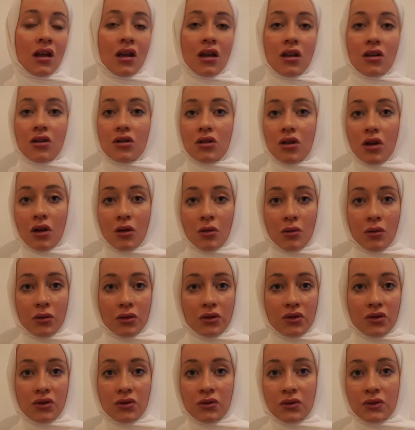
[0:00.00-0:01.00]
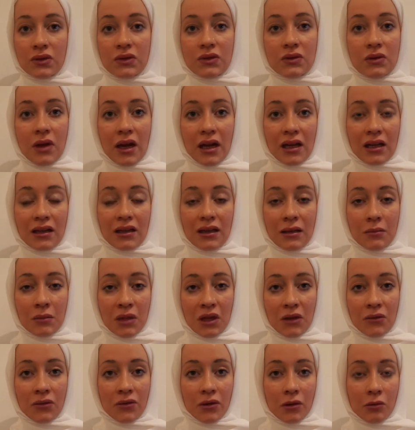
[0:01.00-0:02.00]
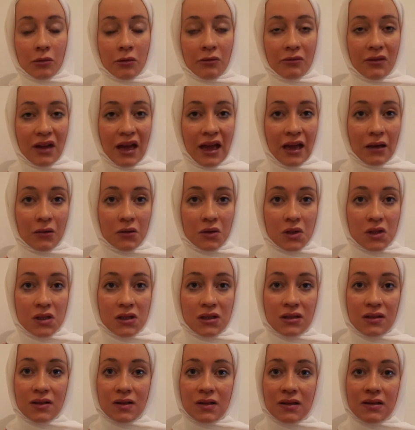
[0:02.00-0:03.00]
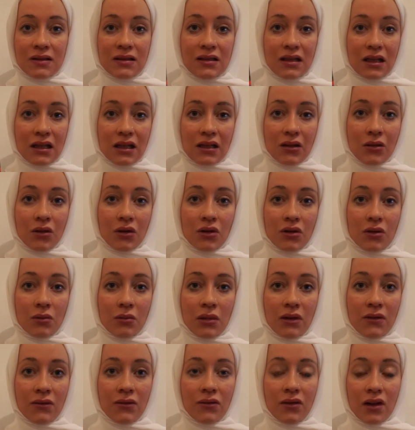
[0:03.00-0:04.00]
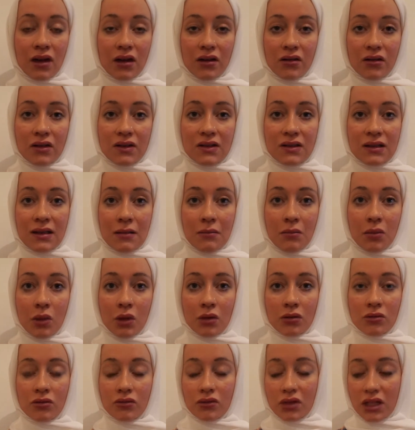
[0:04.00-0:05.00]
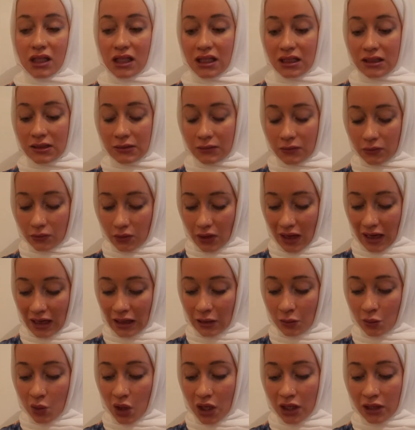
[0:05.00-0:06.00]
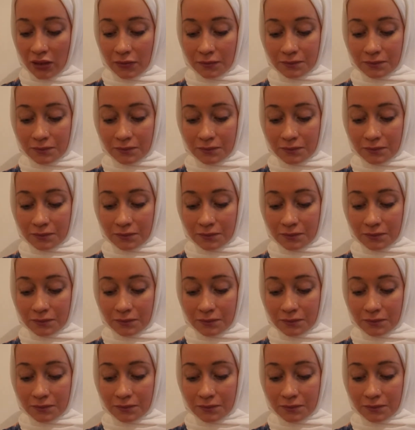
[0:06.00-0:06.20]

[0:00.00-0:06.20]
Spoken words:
you know, used to academic form of language. This is still going to be very simple read for anyone.